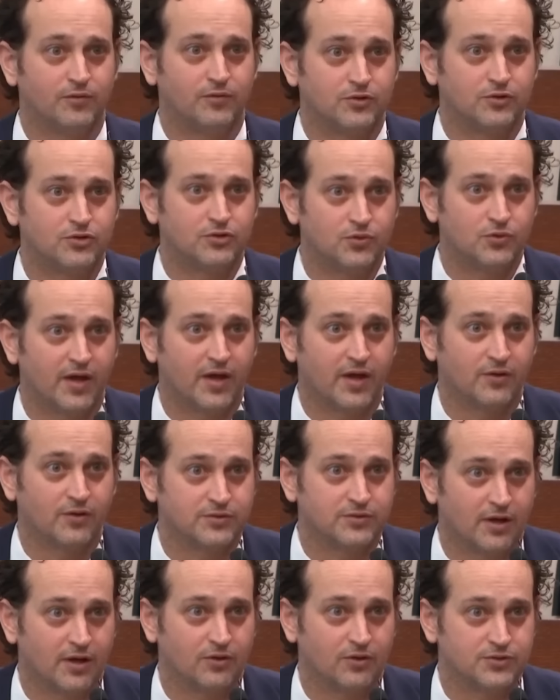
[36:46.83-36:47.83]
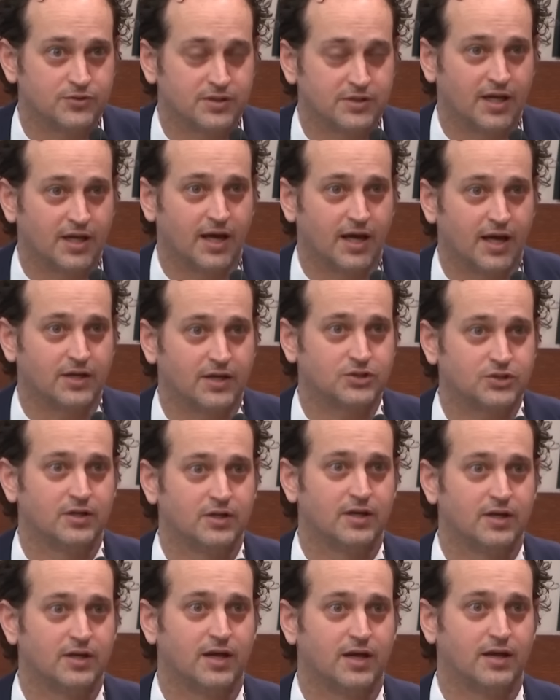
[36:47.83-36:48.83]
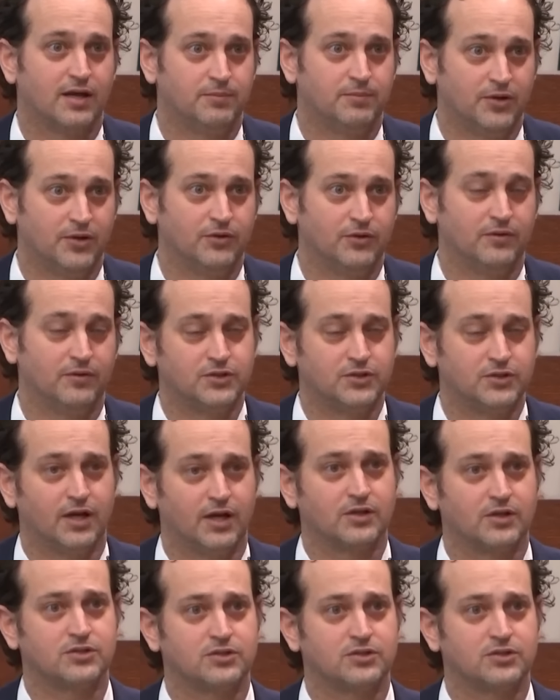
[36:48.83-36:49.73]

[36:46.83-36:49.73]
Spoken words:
$2,000 in cash and a bundle of checks.